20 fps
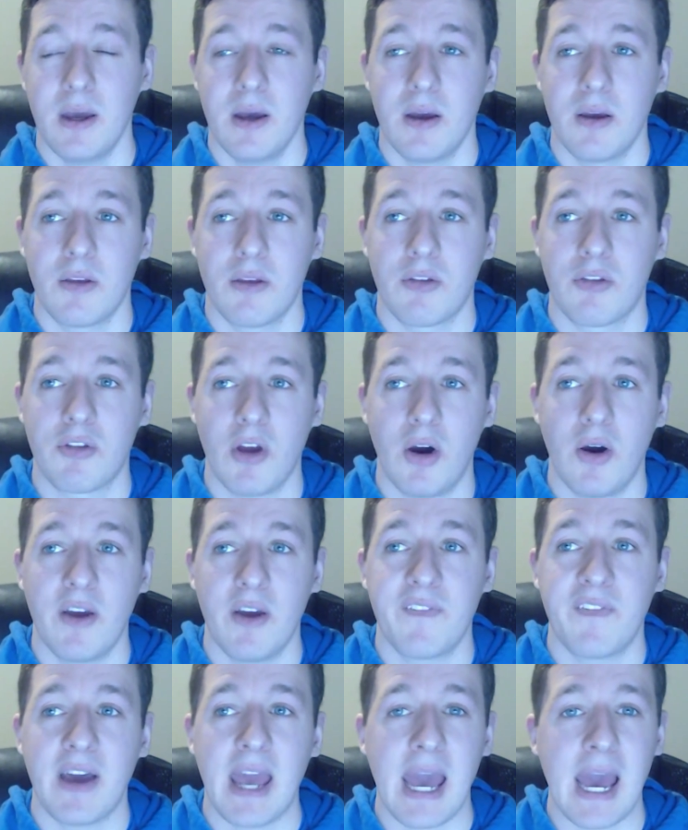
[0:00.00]
So if
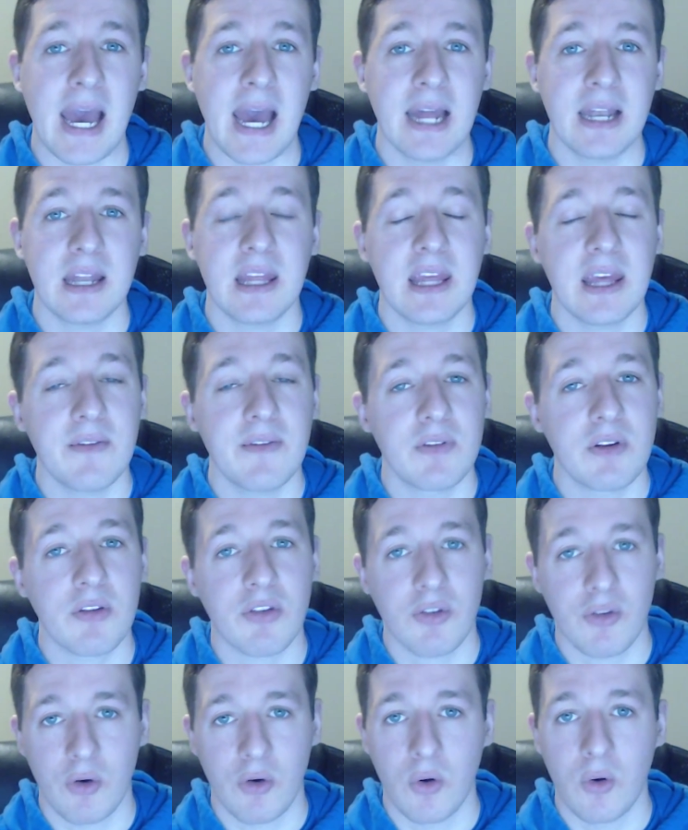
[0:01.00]
I had to give it a
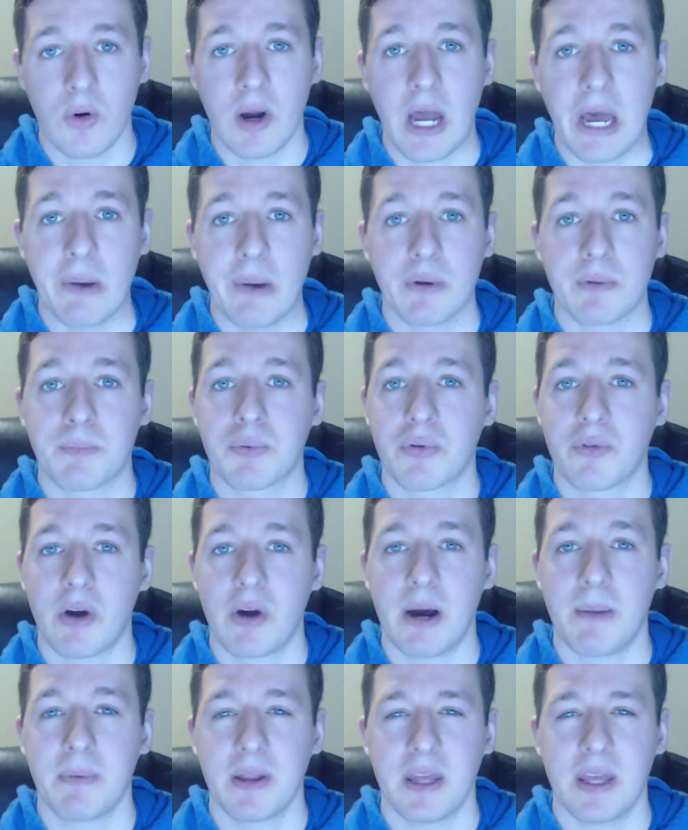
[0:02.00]
score, I would
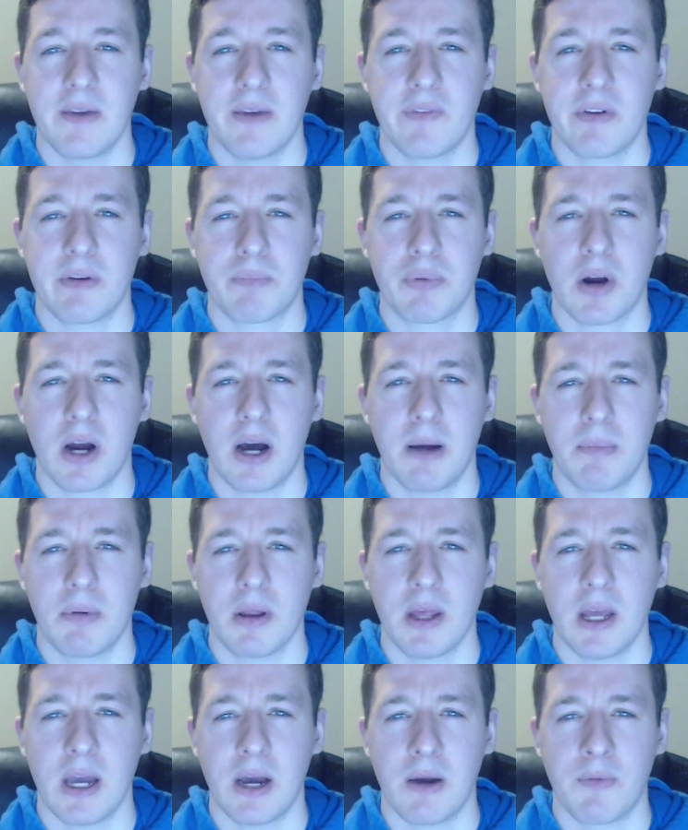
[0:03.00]
probably give it
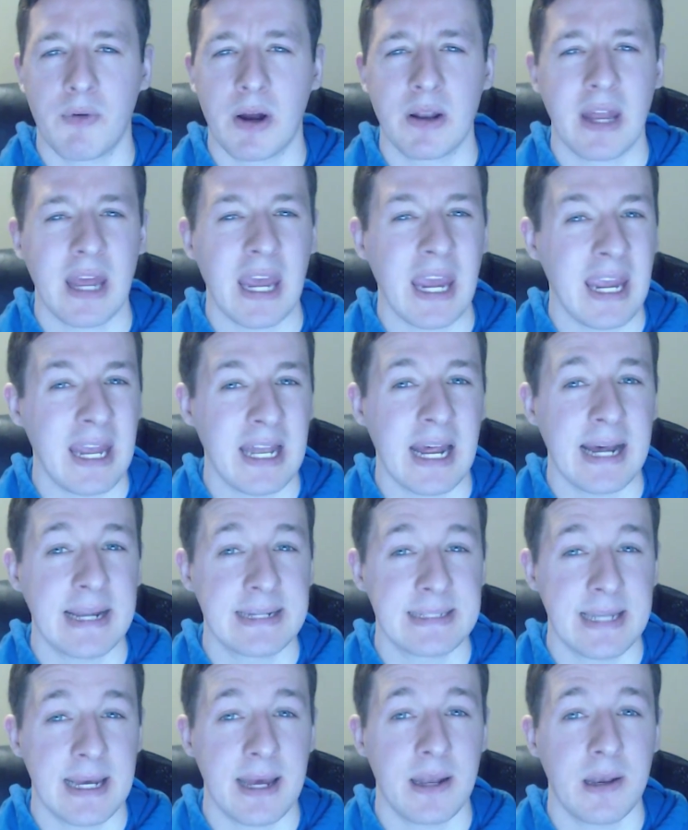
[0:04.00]
probably around an 8 out of
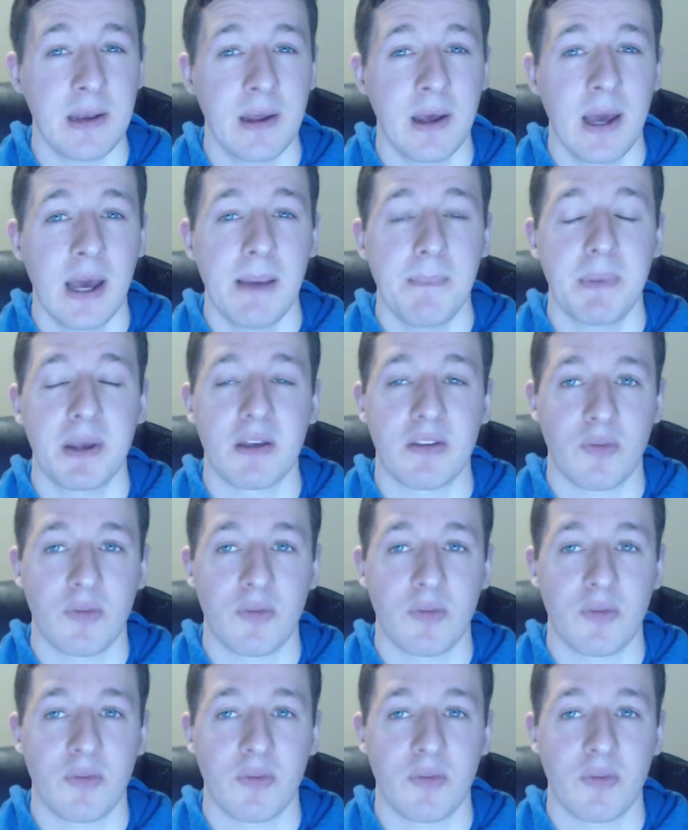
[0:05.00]
10 because